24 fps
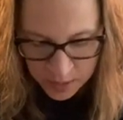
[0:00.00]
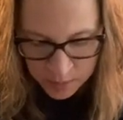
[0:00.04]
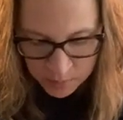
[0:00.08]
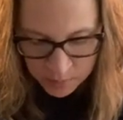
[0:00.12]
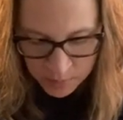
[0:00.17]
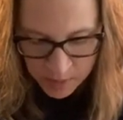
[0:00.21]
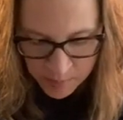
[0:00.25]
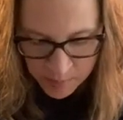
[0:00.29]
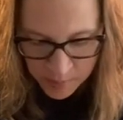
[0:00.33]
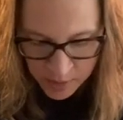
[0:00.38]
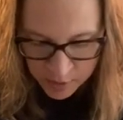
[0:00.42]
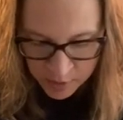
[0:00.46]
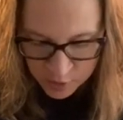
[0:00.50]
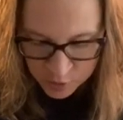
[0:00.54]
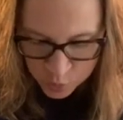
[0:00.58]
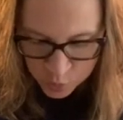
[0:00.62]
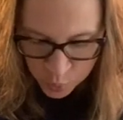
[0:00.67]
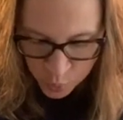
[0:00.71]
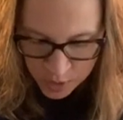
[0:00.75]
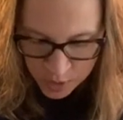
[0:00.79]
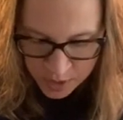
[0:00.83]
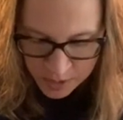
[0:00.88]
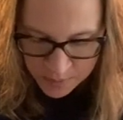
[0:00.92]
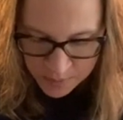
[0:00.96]
My mother's
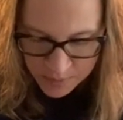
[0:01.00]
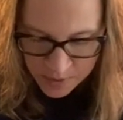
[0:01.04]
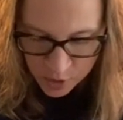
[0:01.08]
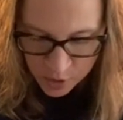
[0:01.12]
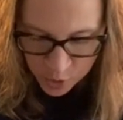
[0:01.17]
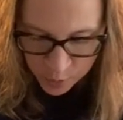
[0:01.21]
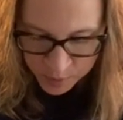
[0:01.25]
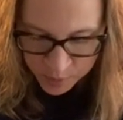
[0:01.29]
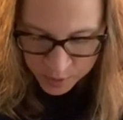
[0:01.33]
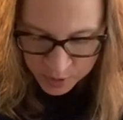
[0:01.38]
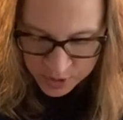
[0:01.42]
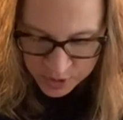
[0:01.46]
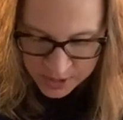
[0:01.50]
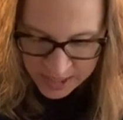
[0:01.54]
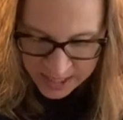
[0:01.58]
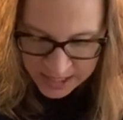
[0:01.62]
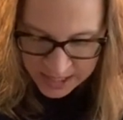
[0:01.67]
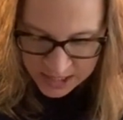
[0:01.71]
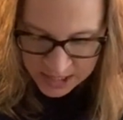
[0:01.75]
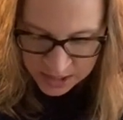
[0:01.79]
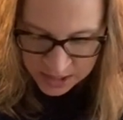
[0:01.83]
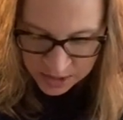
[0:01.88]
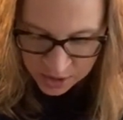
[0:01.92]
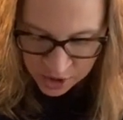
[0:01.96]
one meal per day
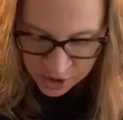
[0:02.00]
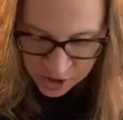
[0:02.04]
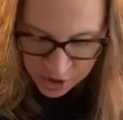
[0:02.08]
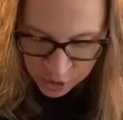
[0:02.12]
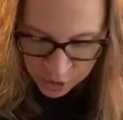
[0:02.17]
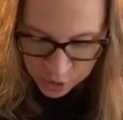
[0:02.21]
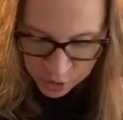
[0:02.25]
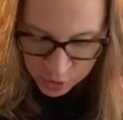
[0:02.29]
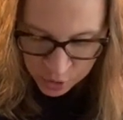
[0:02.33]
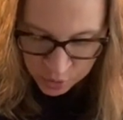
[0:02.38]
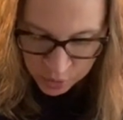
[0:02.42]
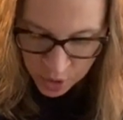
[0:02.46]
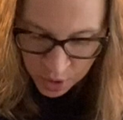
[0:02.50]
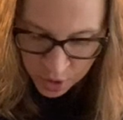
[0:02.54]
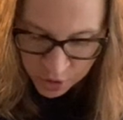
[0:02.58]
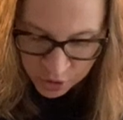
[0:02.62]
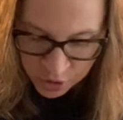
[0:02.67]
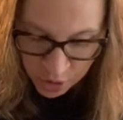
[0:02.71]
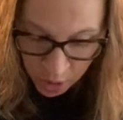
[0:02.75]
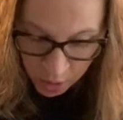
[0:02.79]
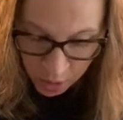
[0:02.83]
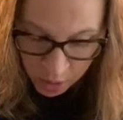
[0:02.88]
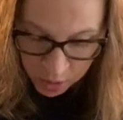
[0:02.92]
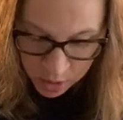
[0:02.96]
didn't include our
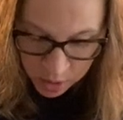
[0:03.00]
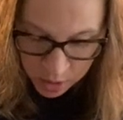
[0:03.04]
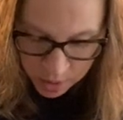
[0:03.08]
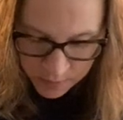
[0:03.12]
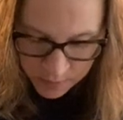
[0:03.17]
dog.